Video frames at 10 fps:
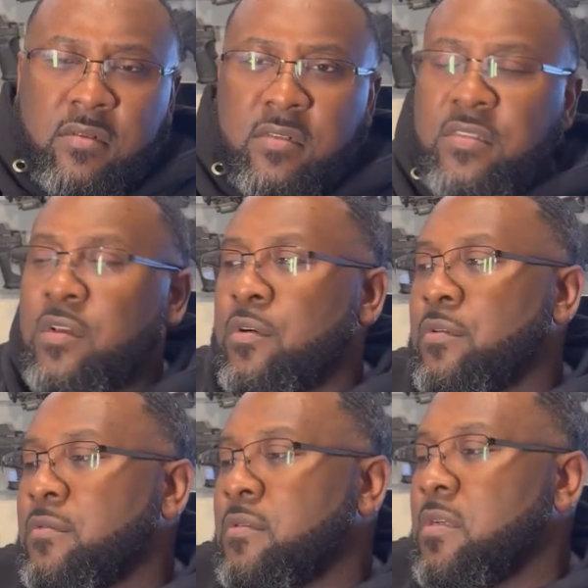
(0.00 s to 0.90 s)

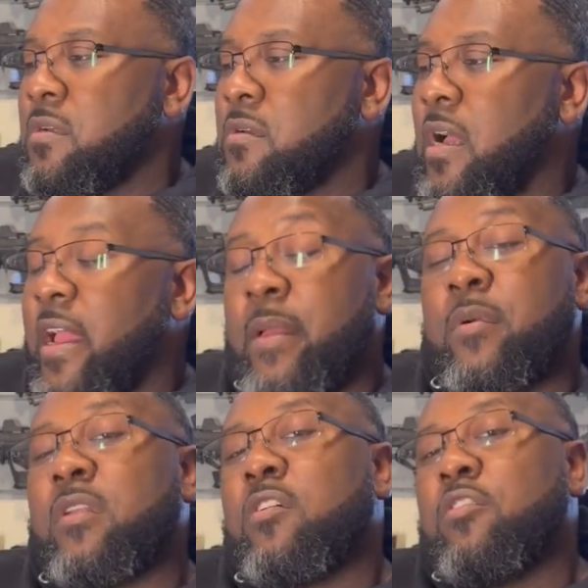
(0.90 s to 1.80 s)
So I am
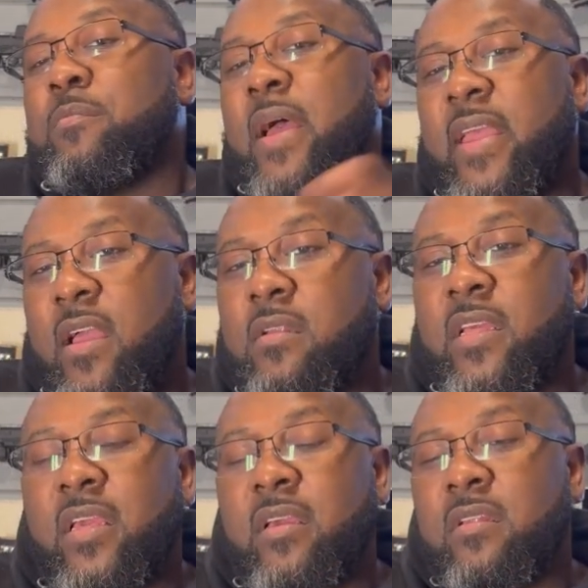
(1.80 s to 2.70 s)
going to go back out
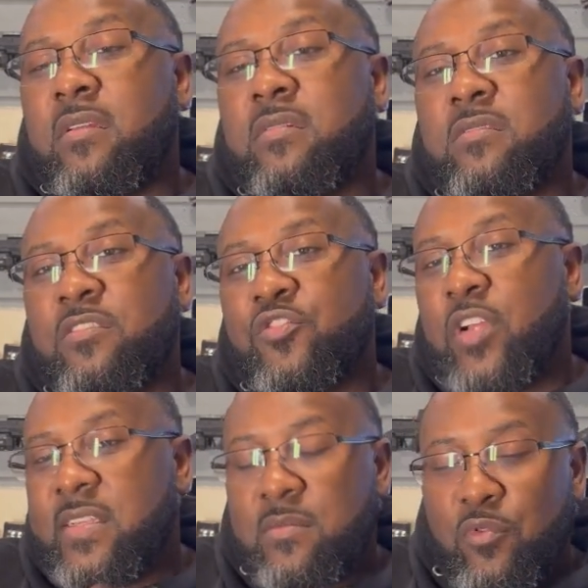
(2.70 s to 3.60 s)
again, try
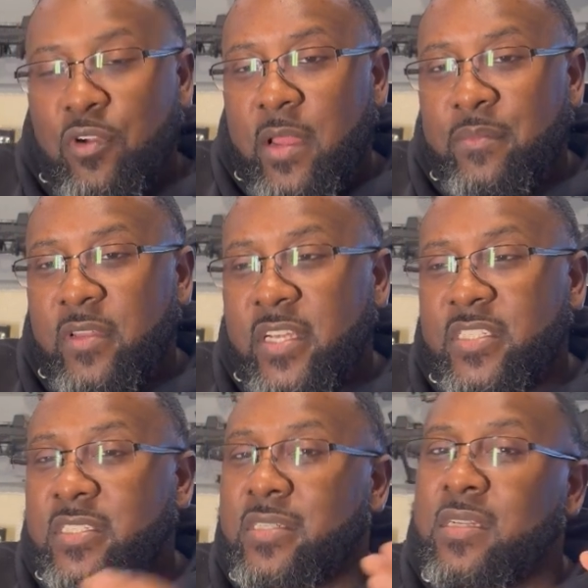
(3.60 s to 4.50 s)
some more
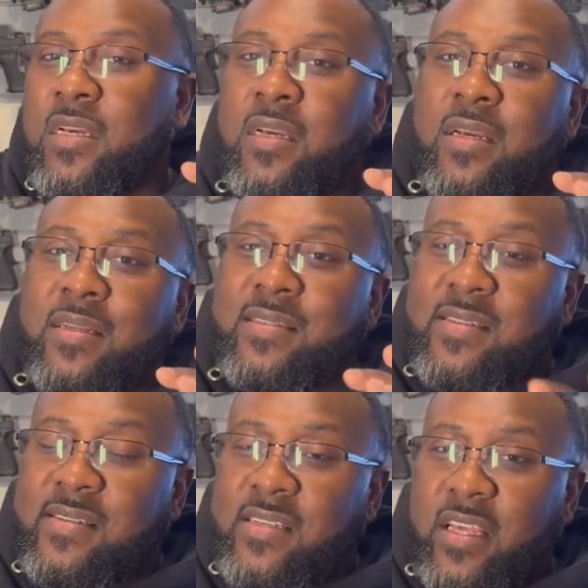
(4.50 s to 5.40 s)
ammunition to
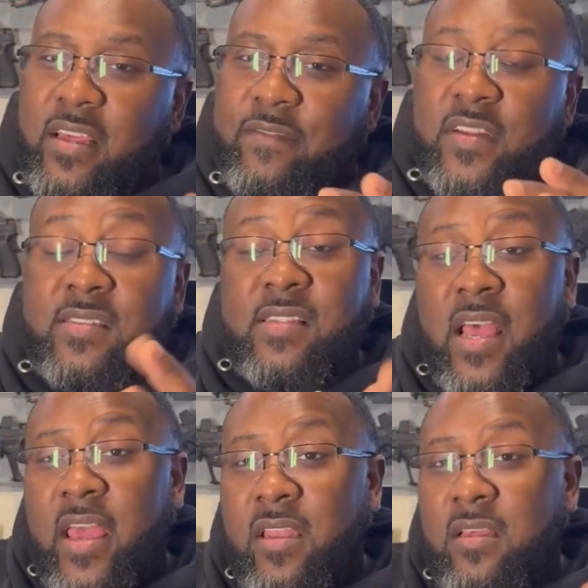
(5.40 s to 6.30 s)
see if it's
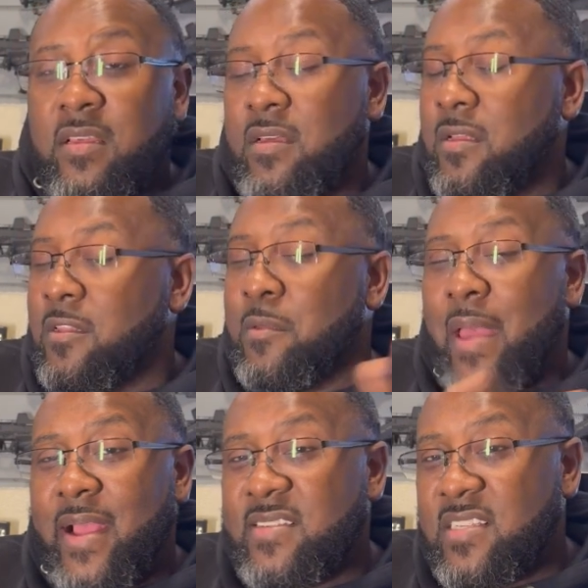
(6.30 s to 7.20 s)
that. The
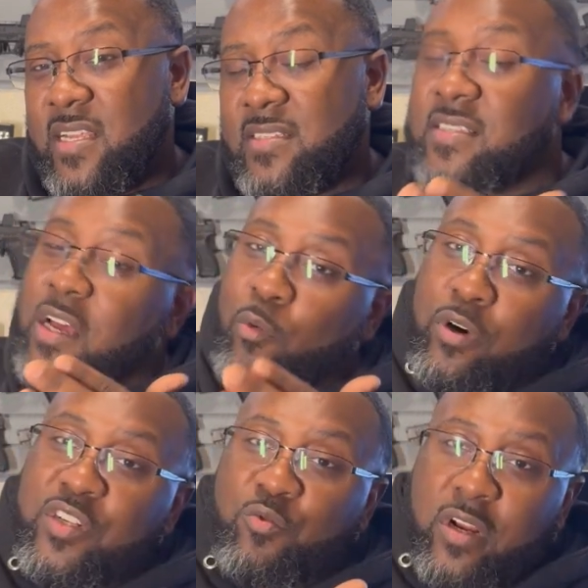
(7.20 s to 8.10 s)
magazines, because I
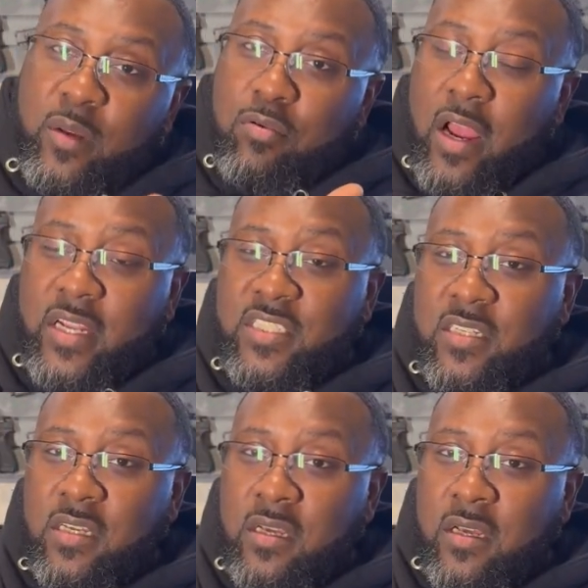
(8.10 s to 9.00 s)
was running
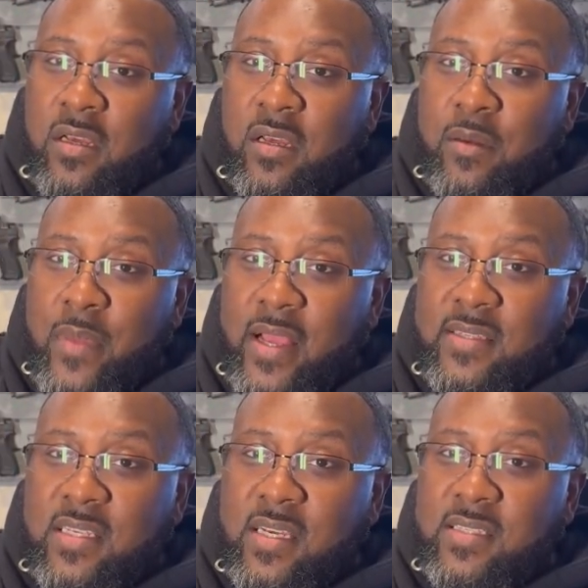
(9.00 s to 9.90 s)
Prodigy
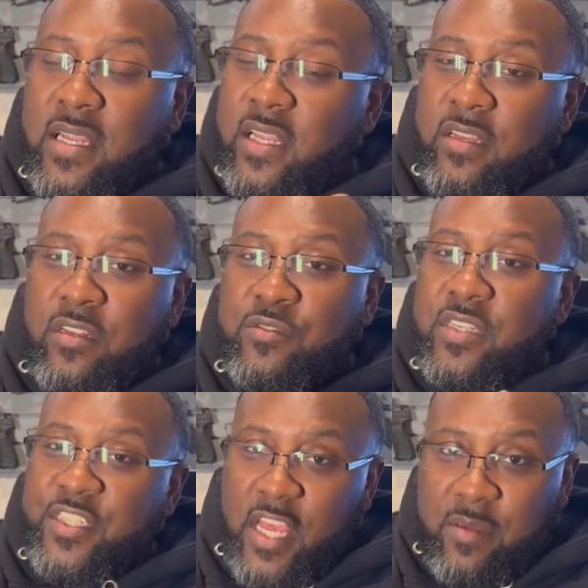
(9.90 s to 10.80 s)
magazines. I didn't use the
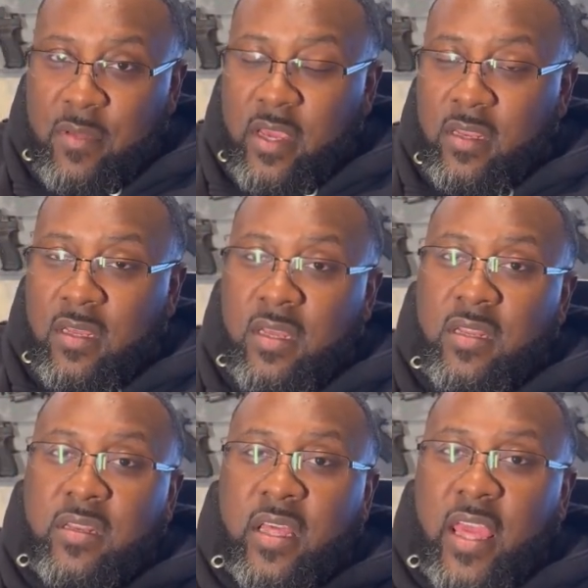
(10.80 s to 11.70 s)
Checkmate
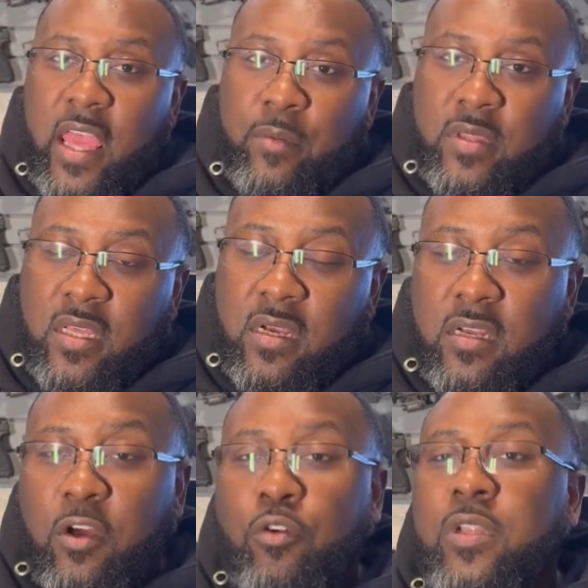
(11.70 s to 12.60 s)
that came with the gun
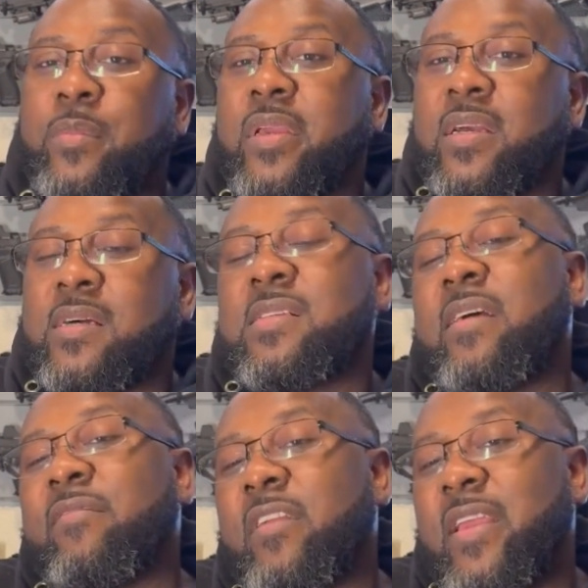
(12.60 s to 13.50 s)
only because I
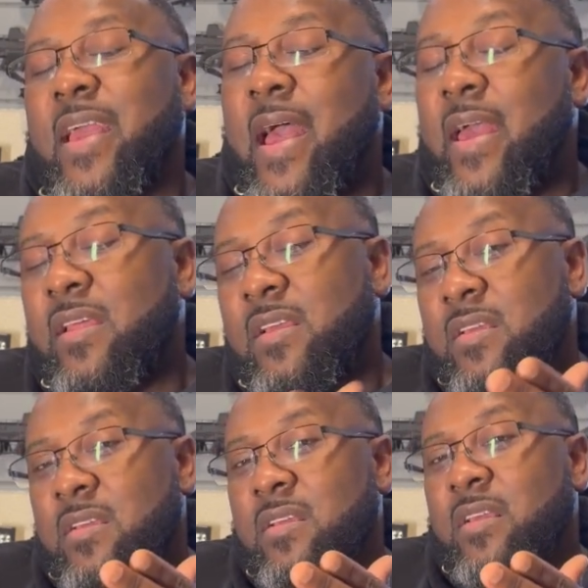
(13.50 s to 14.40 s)
forgot
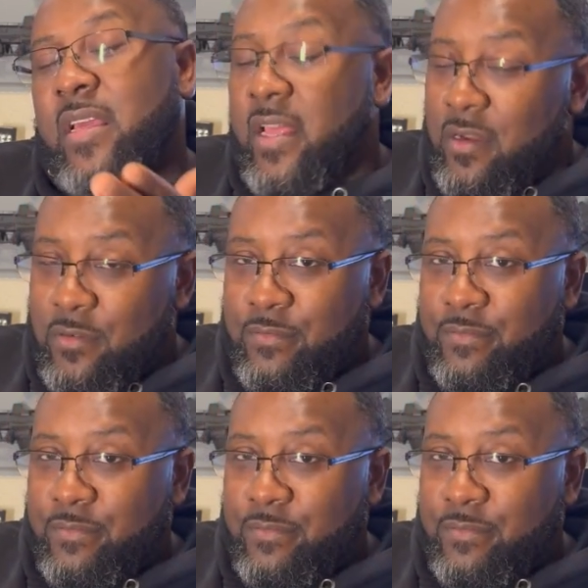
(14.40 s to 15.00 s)
it at home.